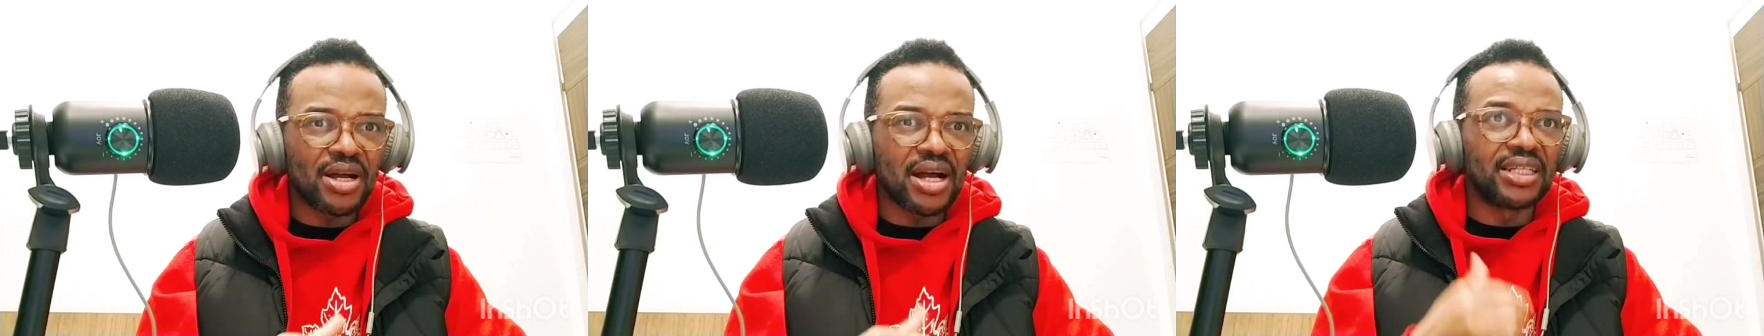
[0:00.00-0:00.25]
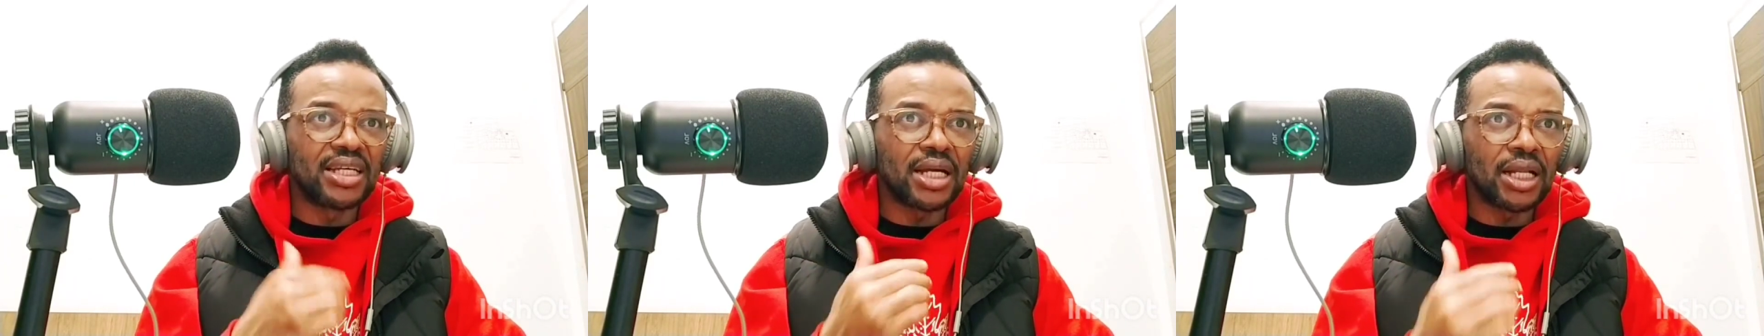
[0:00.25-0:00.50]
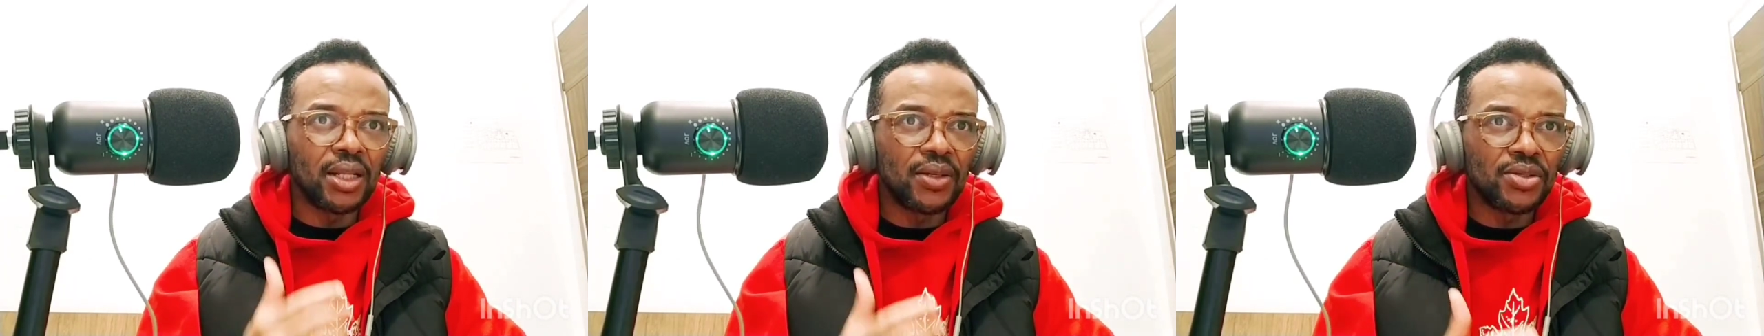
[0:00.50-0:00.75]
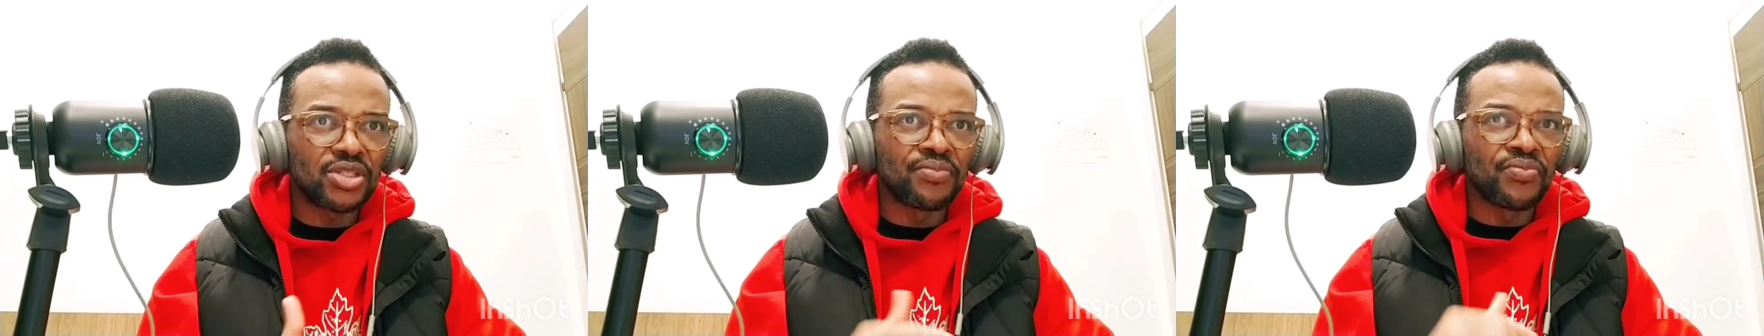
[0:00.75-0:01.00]
and
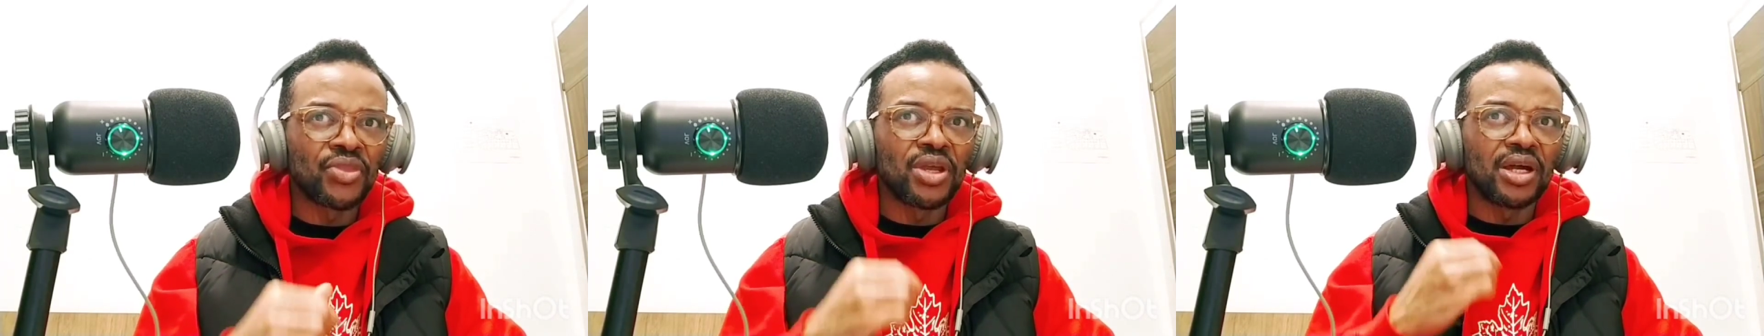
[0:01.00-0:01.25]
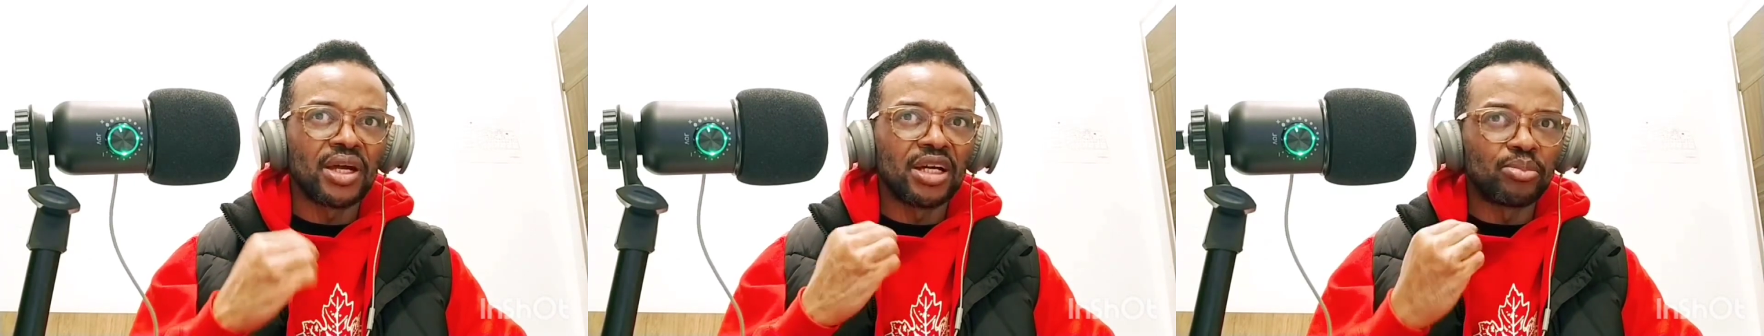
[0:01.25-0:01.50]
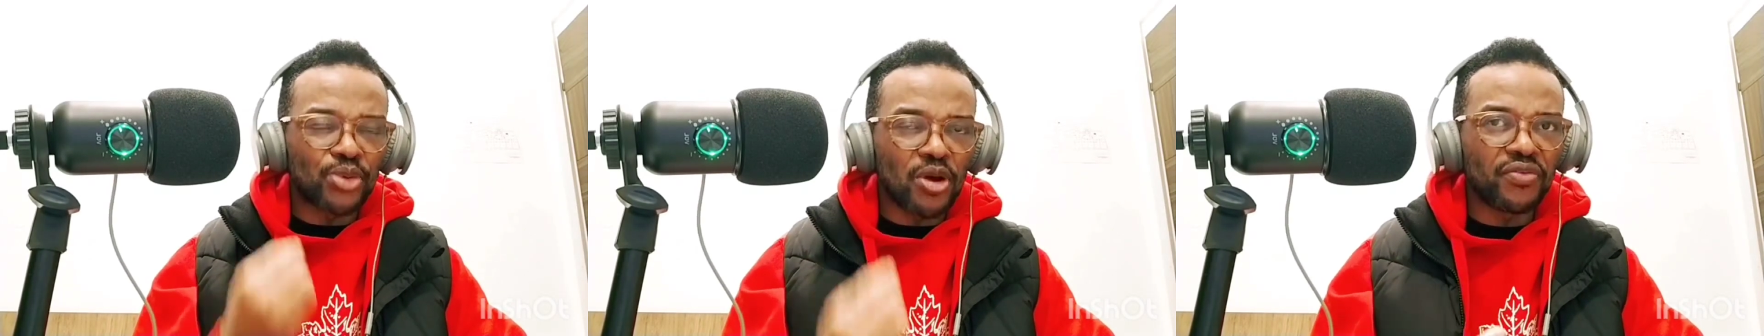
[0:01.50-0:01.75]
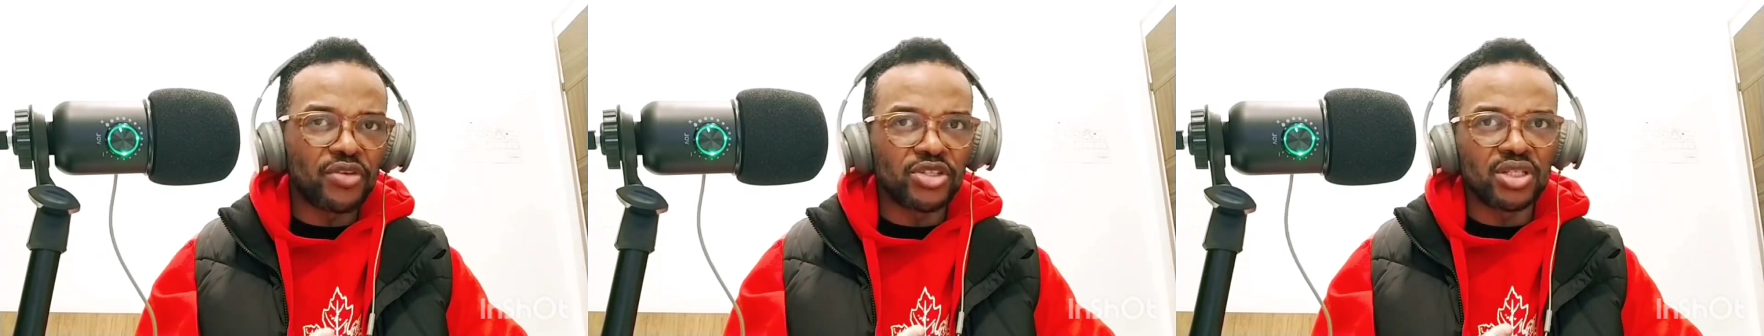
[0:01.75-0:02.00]
includes a
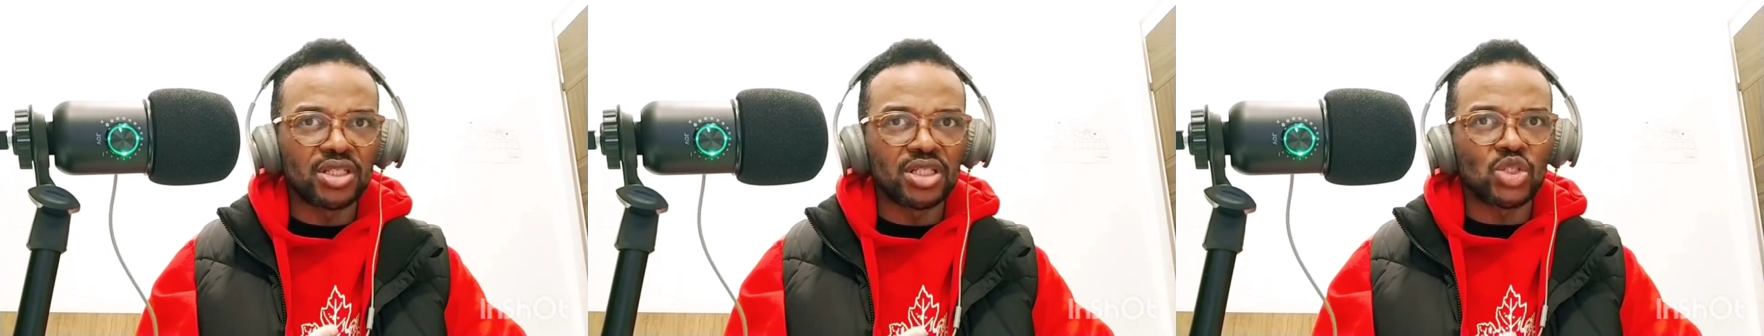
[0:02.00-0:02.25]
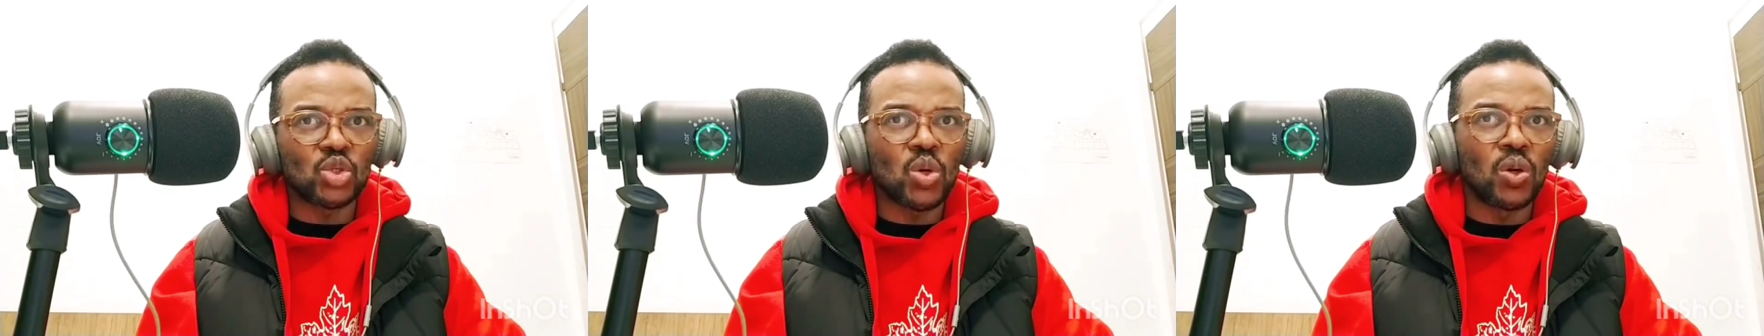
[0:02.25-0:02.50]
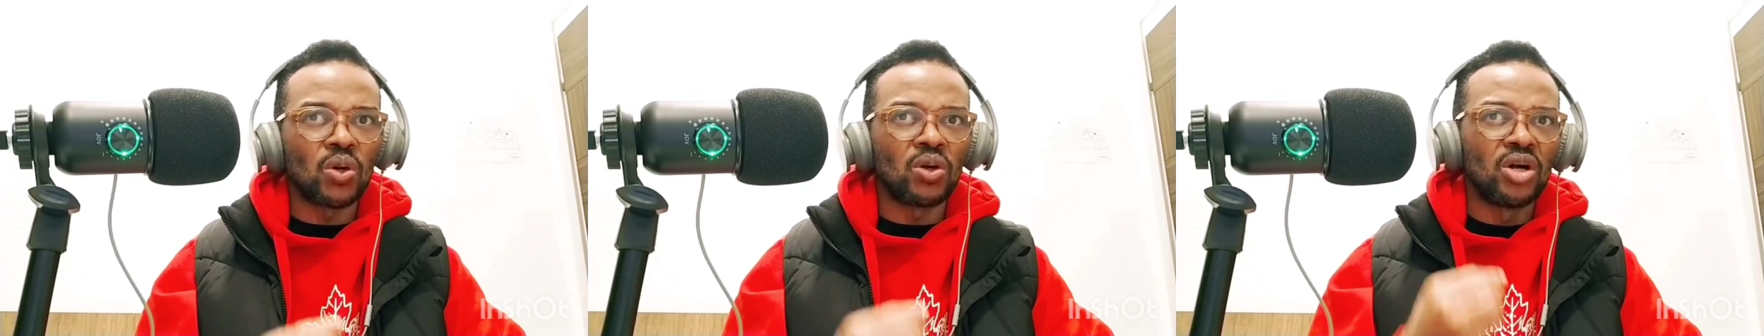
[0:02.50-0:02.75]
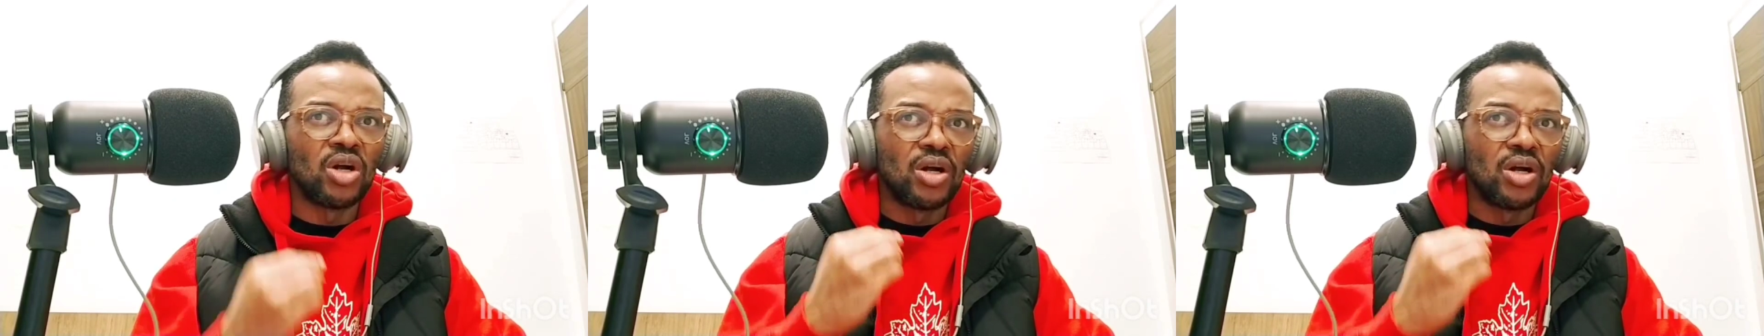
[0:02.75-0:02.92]
proficiency score,